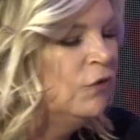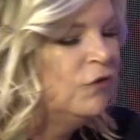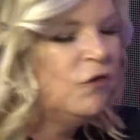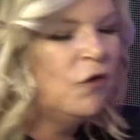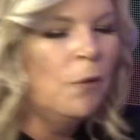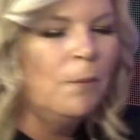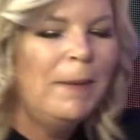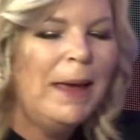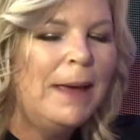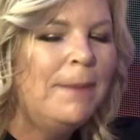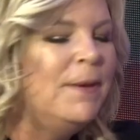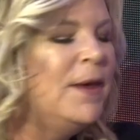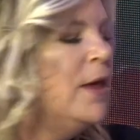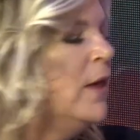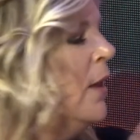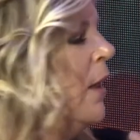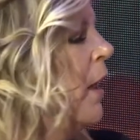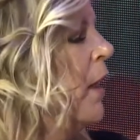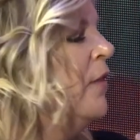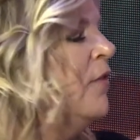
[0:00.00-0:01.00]
So
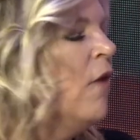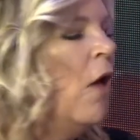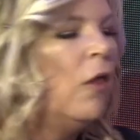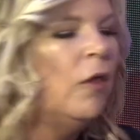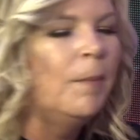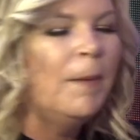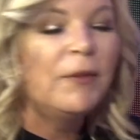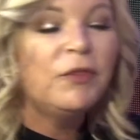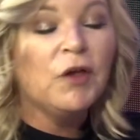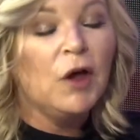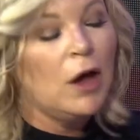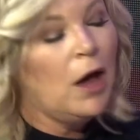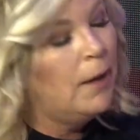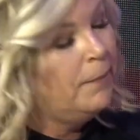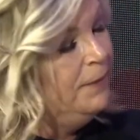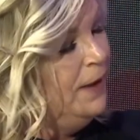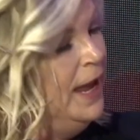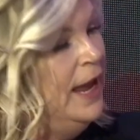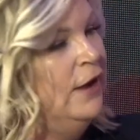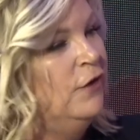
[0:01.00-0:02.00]
maybe it's all about the
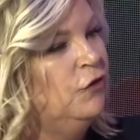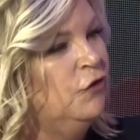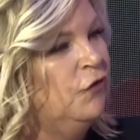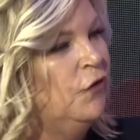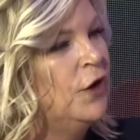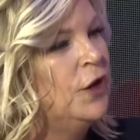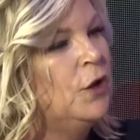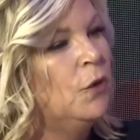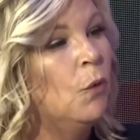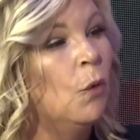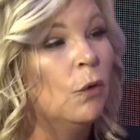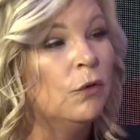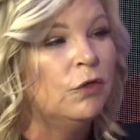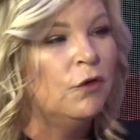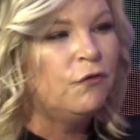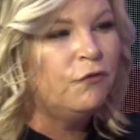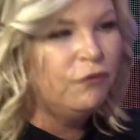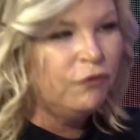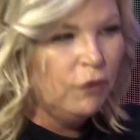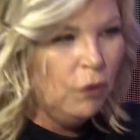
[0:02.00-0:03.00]
cupcakes for you, or the
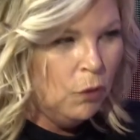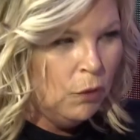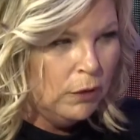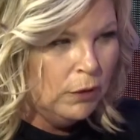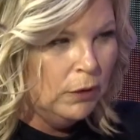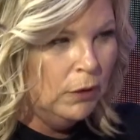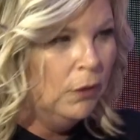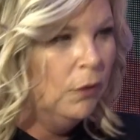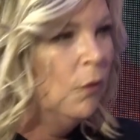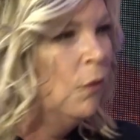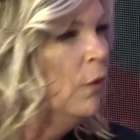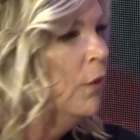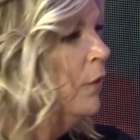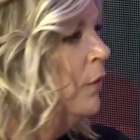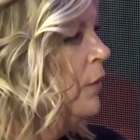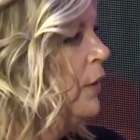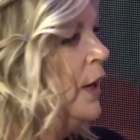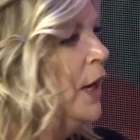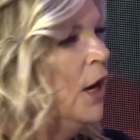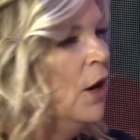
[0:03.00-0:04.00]
floral,
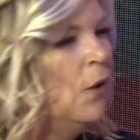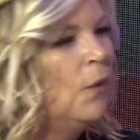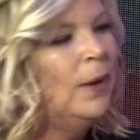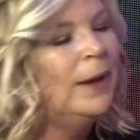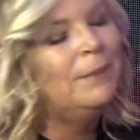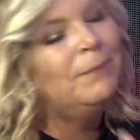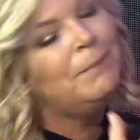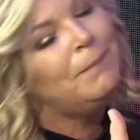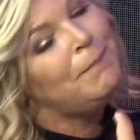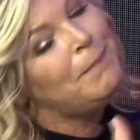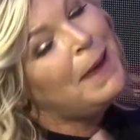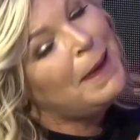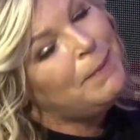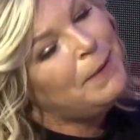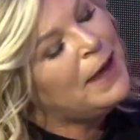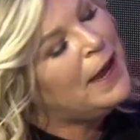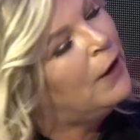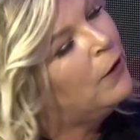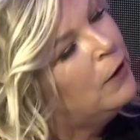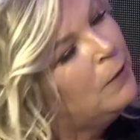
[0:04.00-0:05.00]
or, you know, and
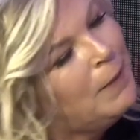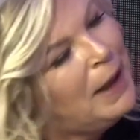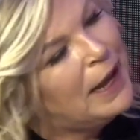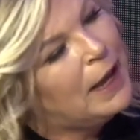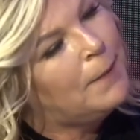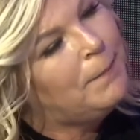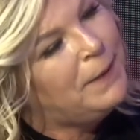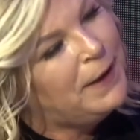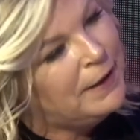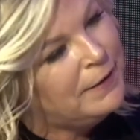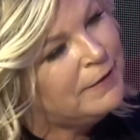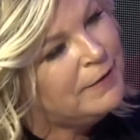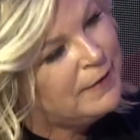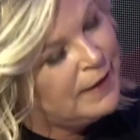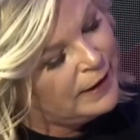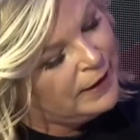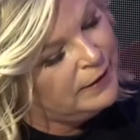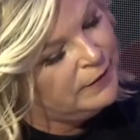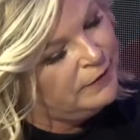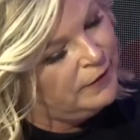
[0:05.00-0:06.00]
maybe hair and makeup is
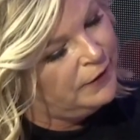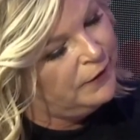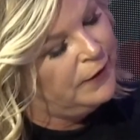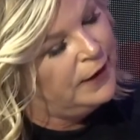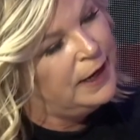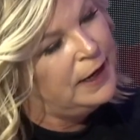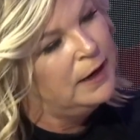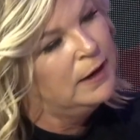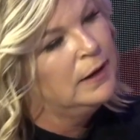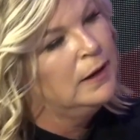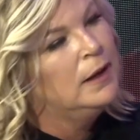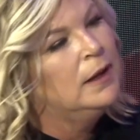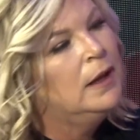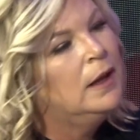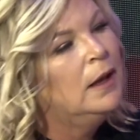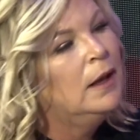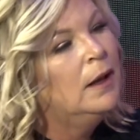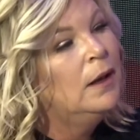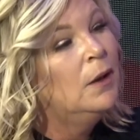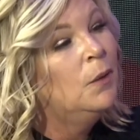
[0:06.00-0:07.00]
secondary.
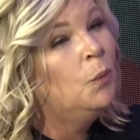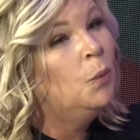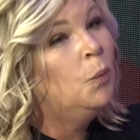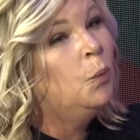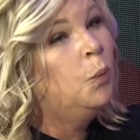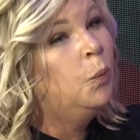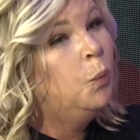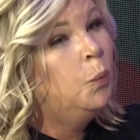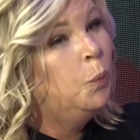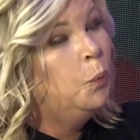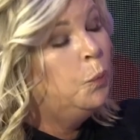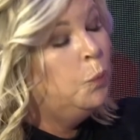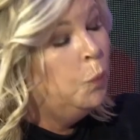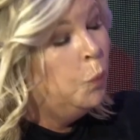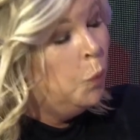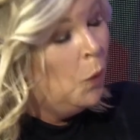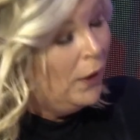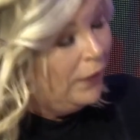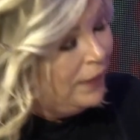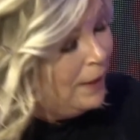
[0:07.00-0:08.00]

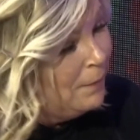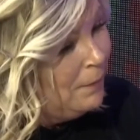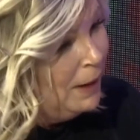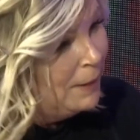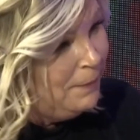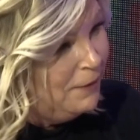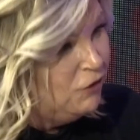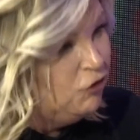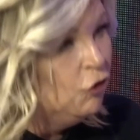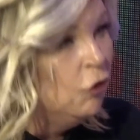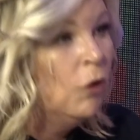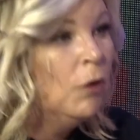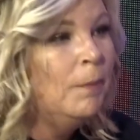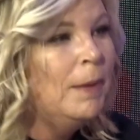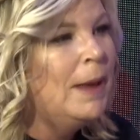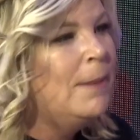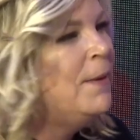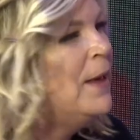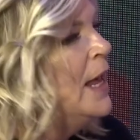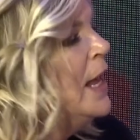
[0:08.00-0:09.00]
Well, that might be true, or
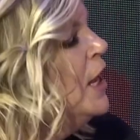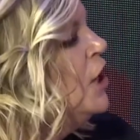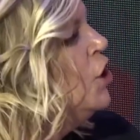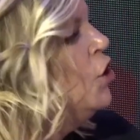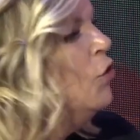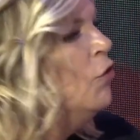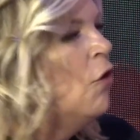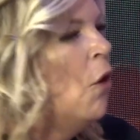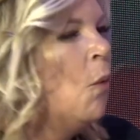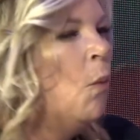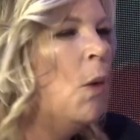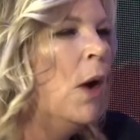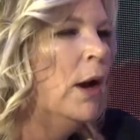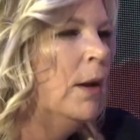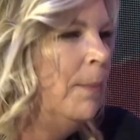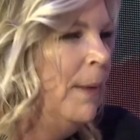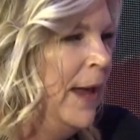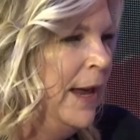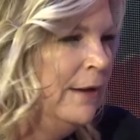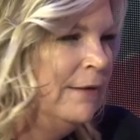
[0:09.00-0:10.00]
maybe you don't want to
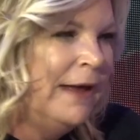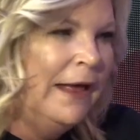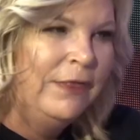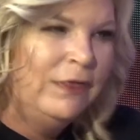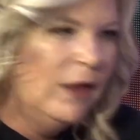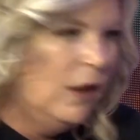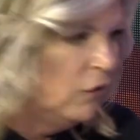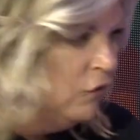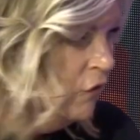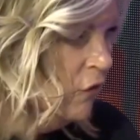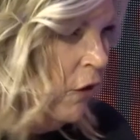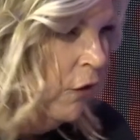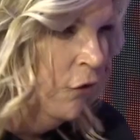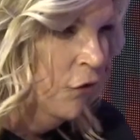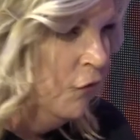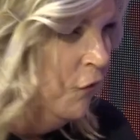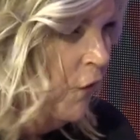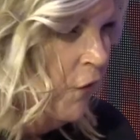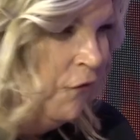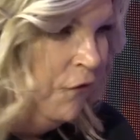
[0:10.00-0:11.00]
pay $10,000
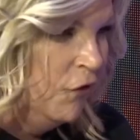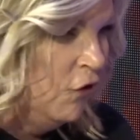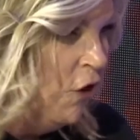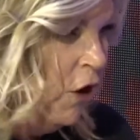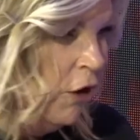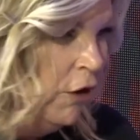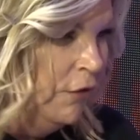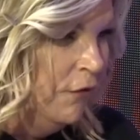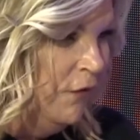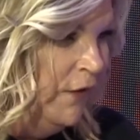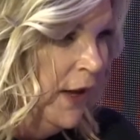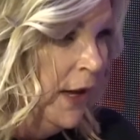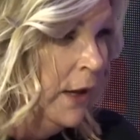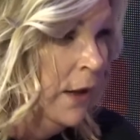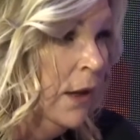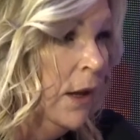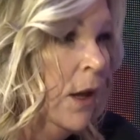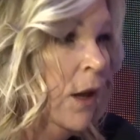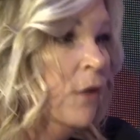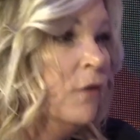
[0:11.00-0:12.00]
for photography.
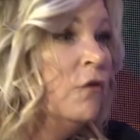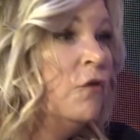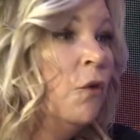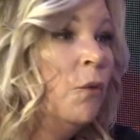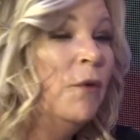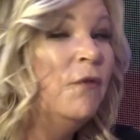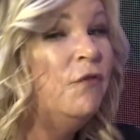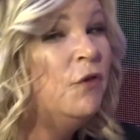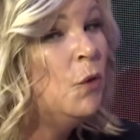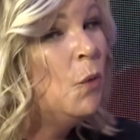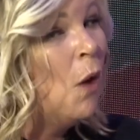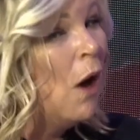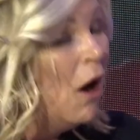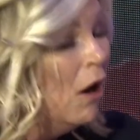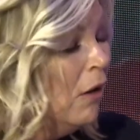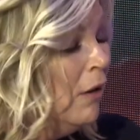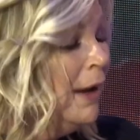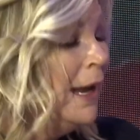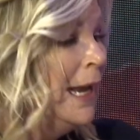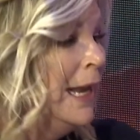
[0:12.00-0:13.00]
So if you
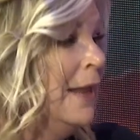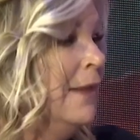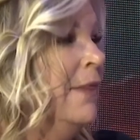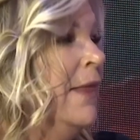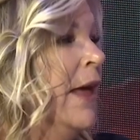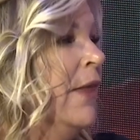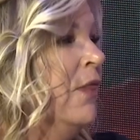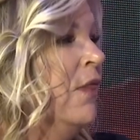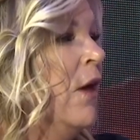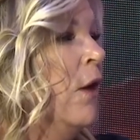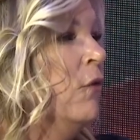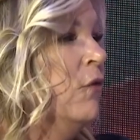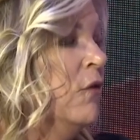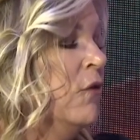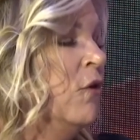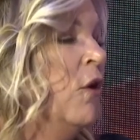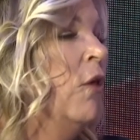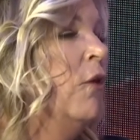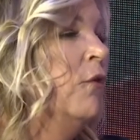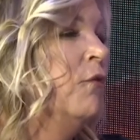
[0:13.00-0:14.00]
are getting that
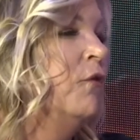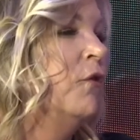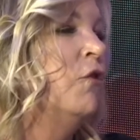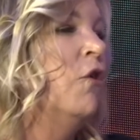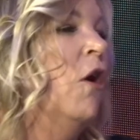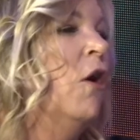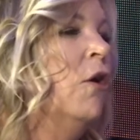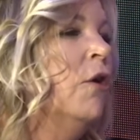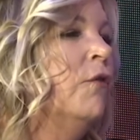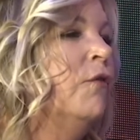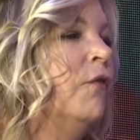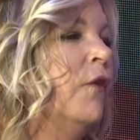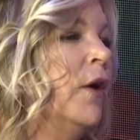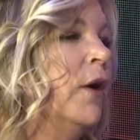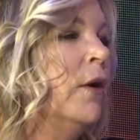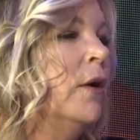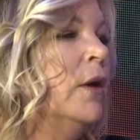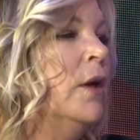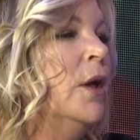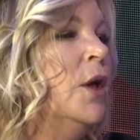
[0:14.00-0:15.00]
$1,000
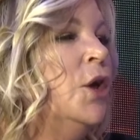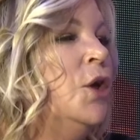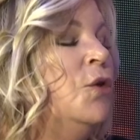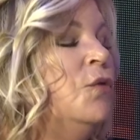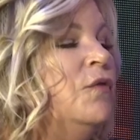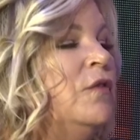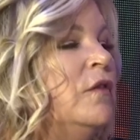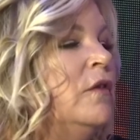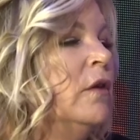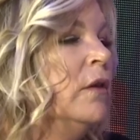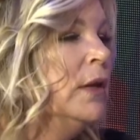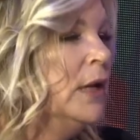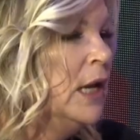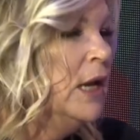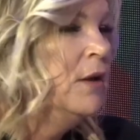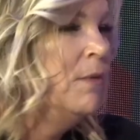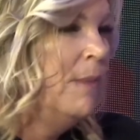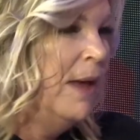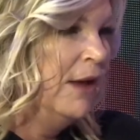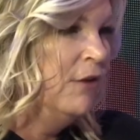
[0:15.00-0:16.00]
photographer, you still need
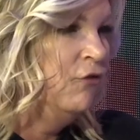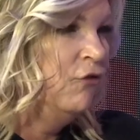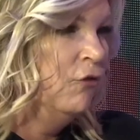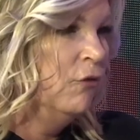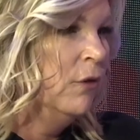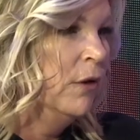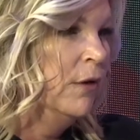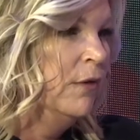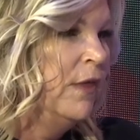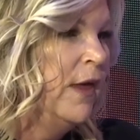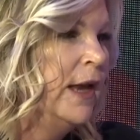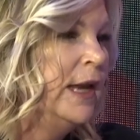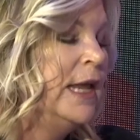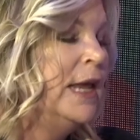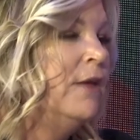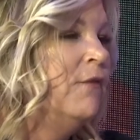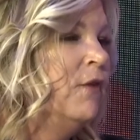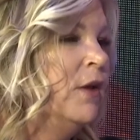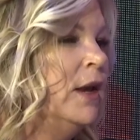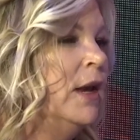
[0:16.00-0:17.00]
to make sure that
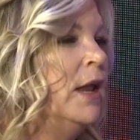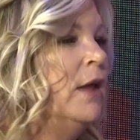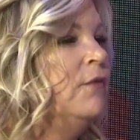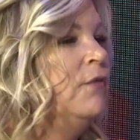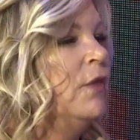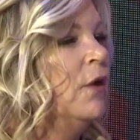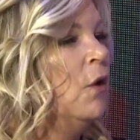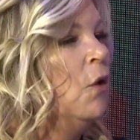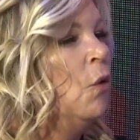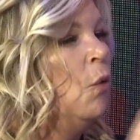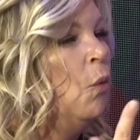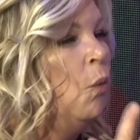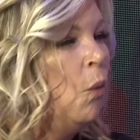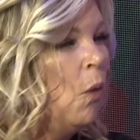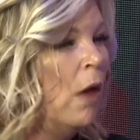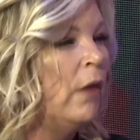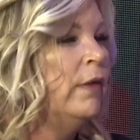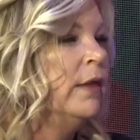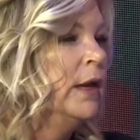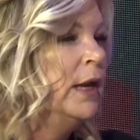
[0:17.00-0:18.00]
even if the
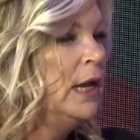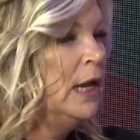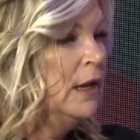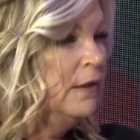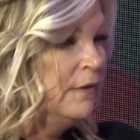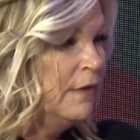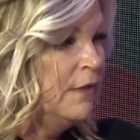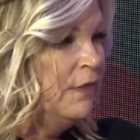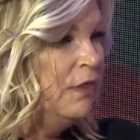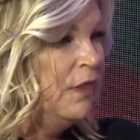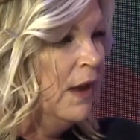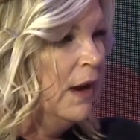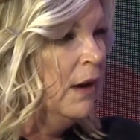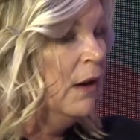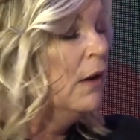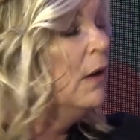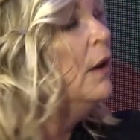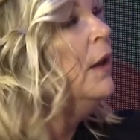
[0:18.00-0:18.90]
quality isn't there,